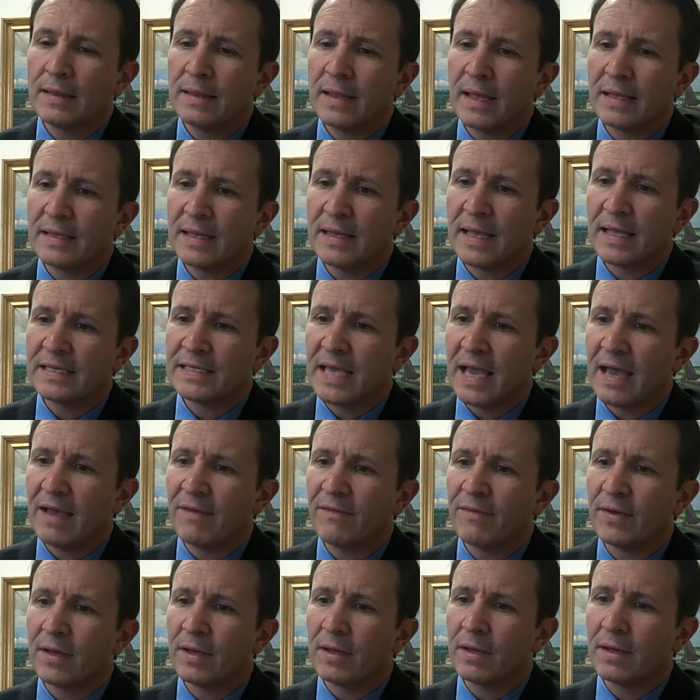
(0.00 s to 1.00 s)
that's
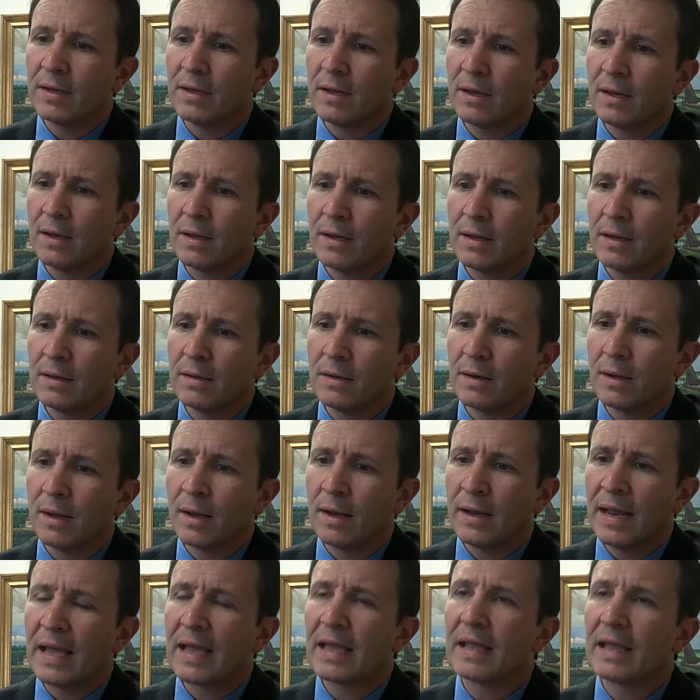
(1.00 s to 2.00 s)
having
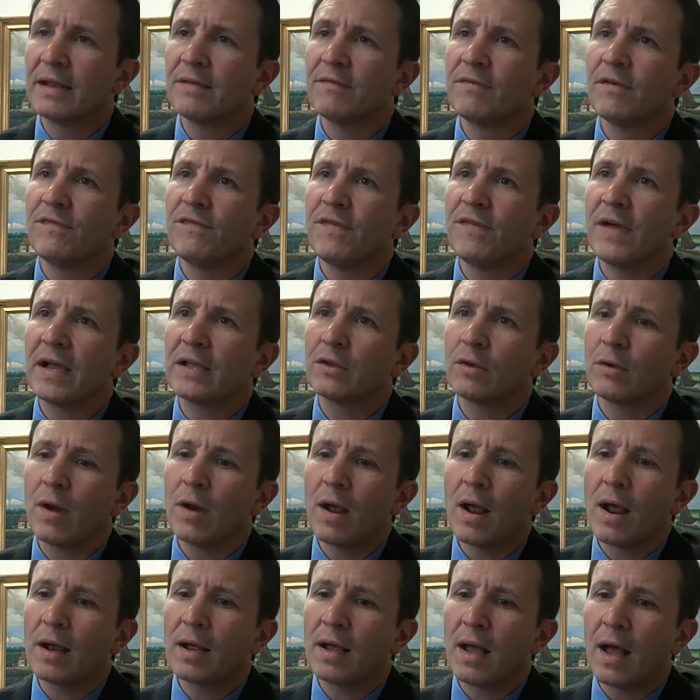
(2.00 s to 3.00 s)
a negative effect on
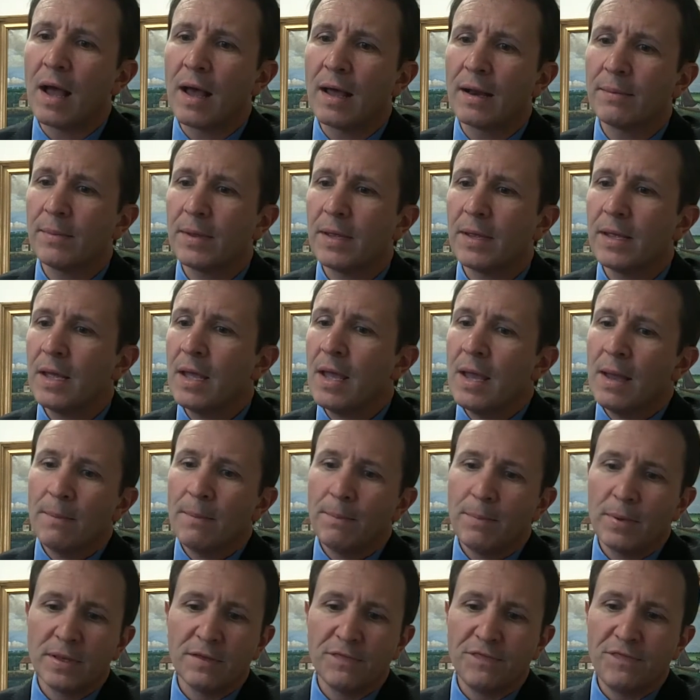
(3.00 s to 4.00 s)
our economy,
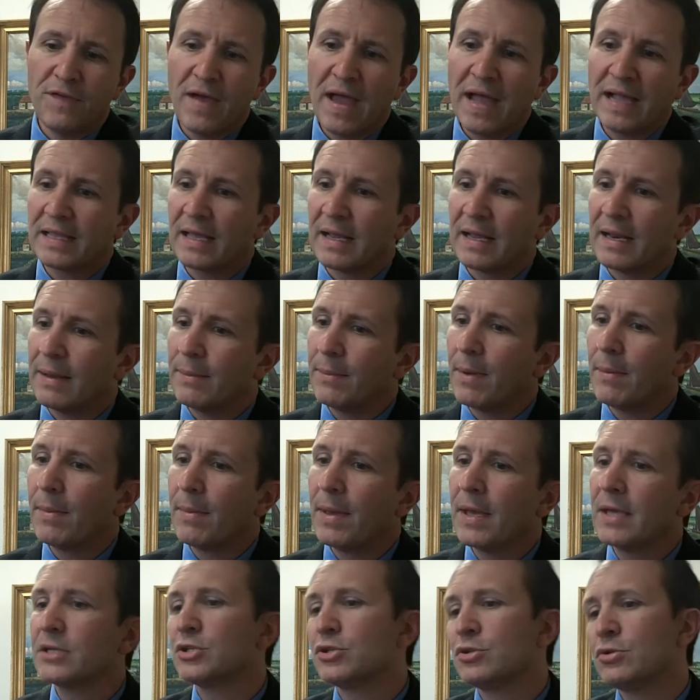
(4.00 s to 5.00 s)
but the fact that
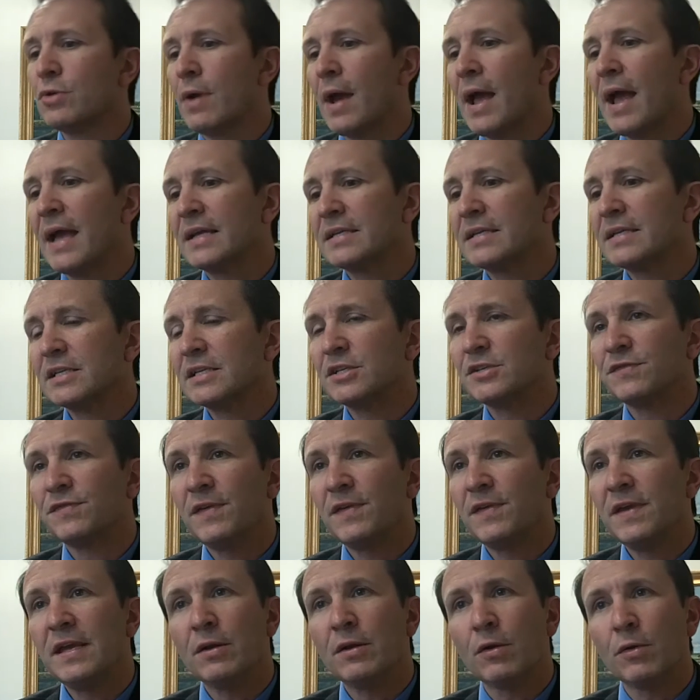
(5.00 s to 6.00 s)
MMS drags its
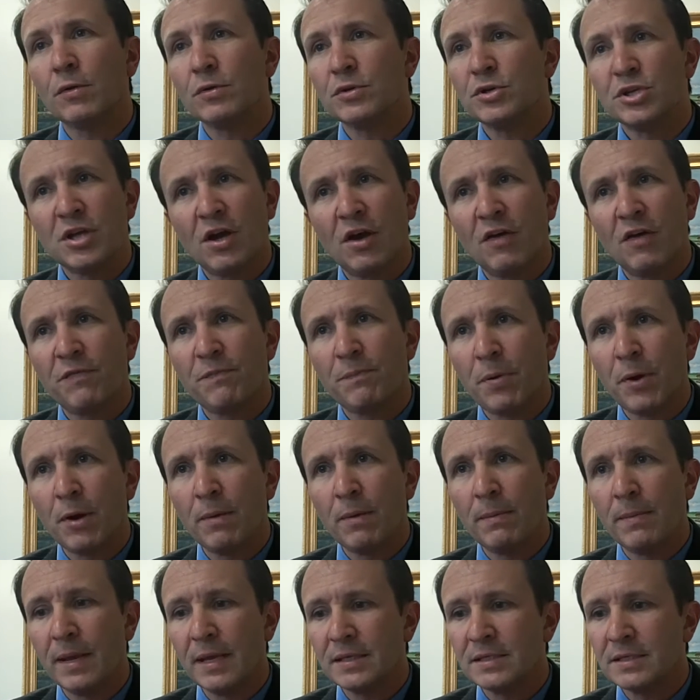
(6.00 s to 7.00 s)
feet on shelf
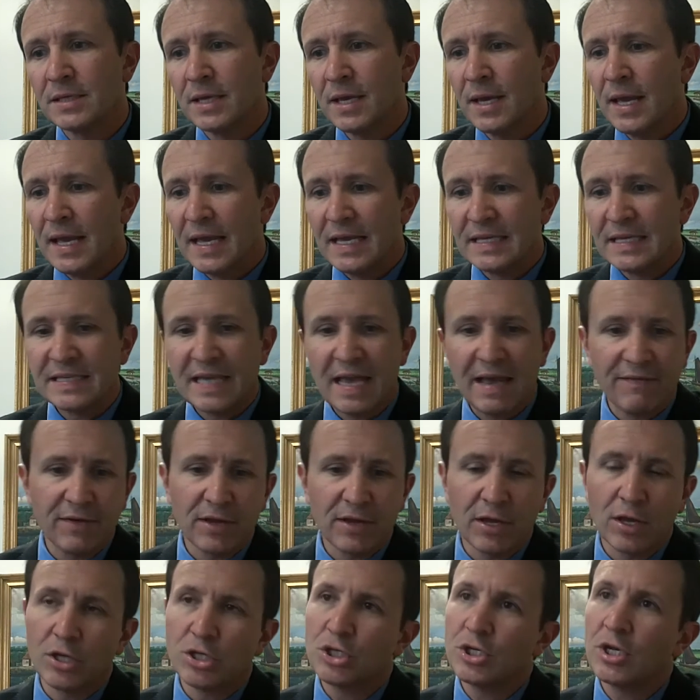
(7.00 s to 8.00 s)
permits is
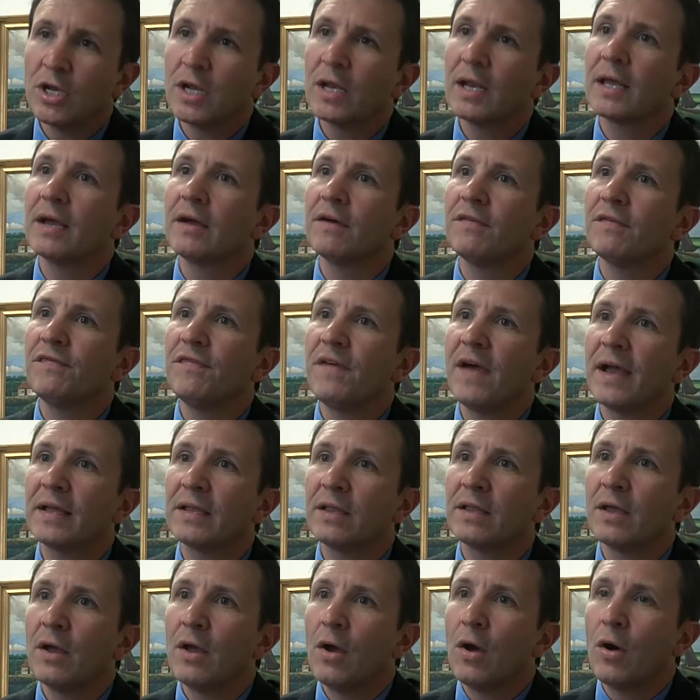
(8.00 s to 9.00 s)
having a chilling
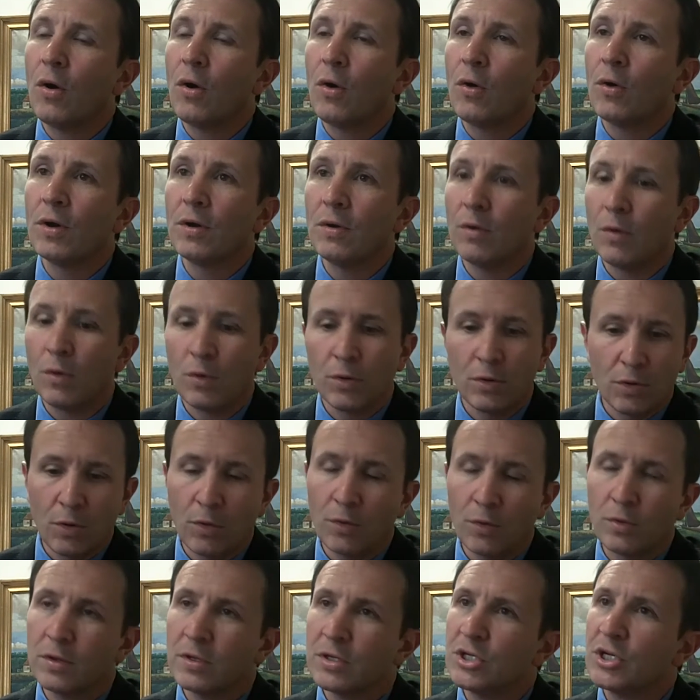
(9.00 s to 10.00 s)
effect
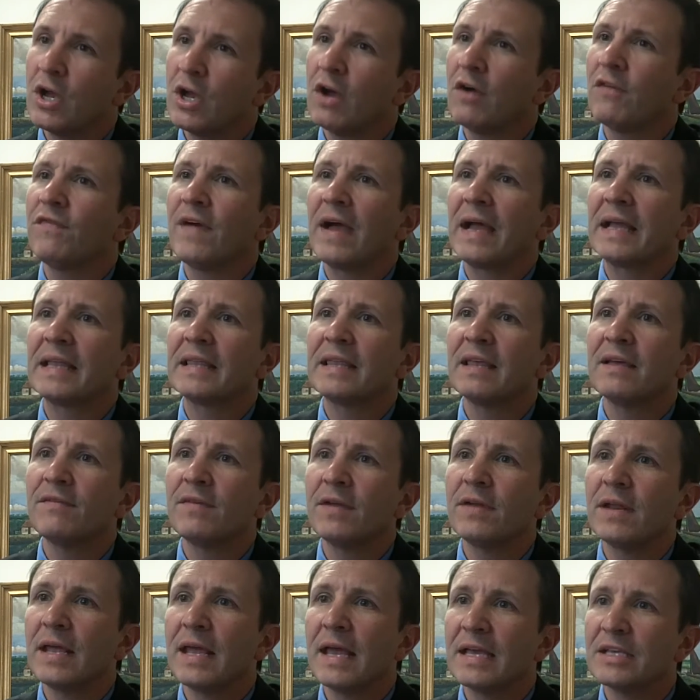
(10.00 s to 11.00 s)
on shelf
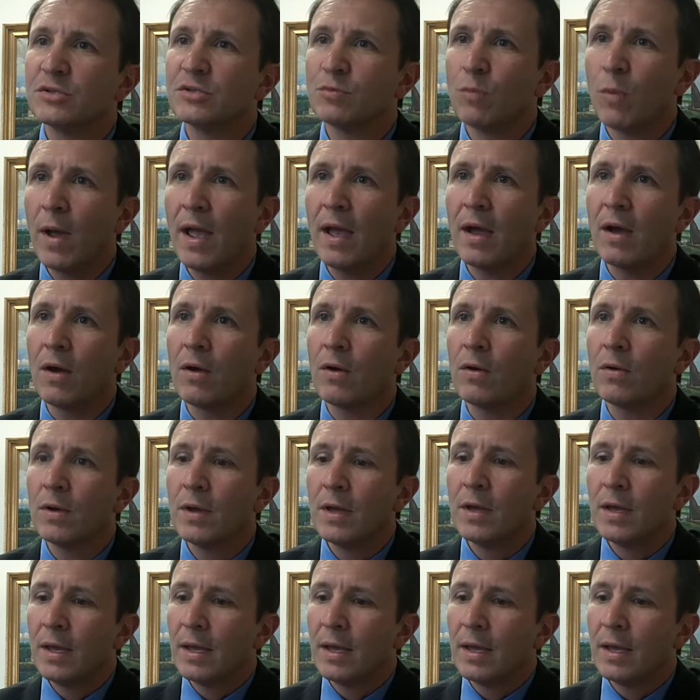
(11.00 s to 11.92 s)
activity as well.